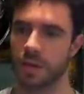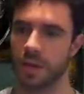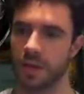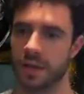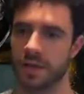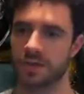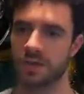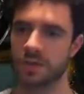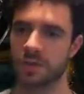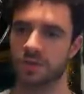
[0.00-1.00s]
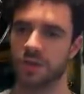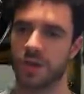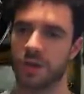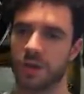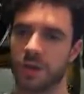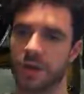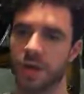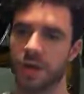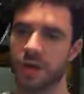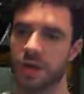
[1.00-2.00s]
There's a summon sign.
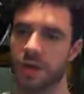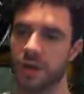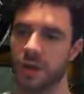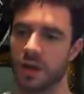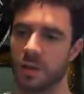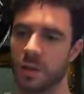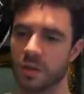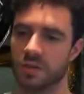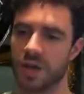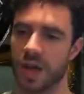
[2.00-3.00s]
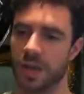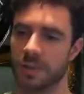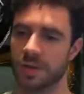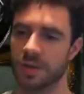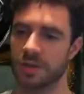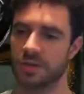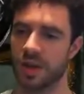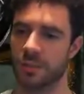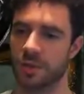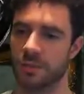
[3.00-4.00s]
Okay. What's going to happen is
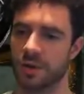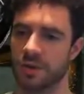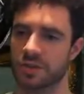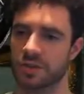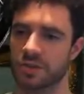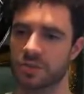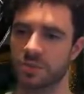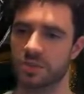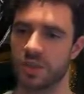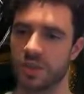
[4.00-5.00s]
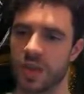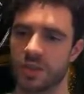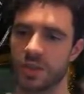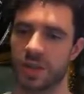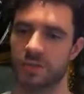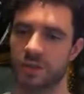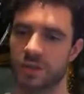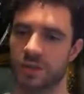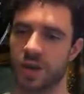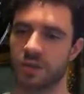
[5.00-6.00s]
I'm going to press this summon sign and the game's going to
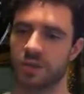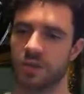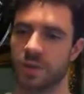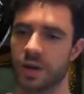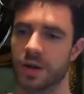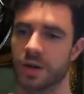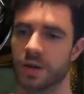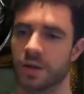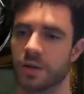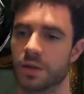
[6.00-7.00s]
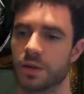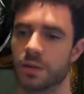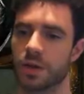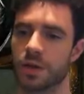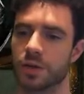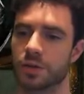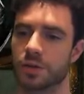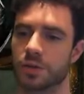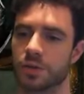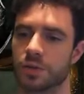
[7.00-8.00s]
crash. You ready? 3,
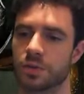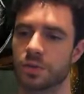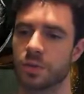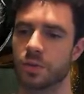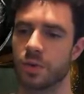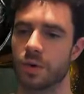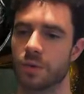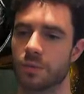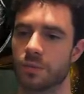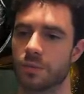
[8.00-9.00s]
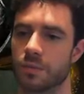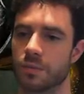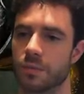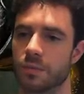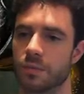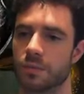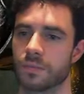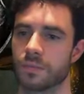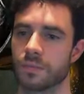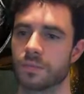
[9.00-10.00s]
2, 1.
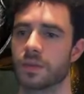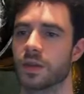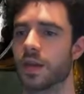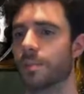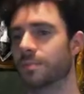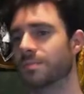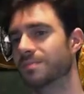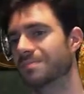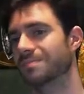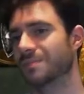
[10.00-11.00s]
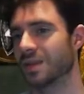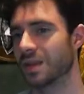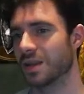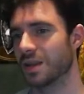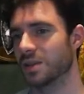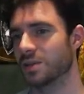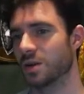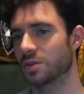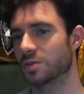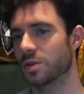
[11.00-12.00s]
Yep.
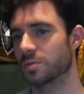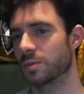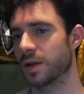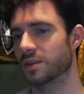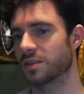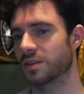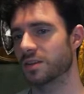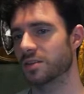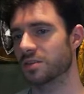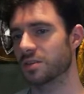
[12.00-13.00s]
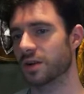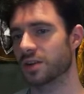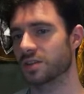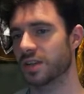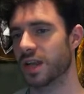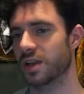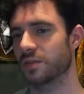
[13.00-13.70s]
Dark Souls Prepare to Die Edition crashed again.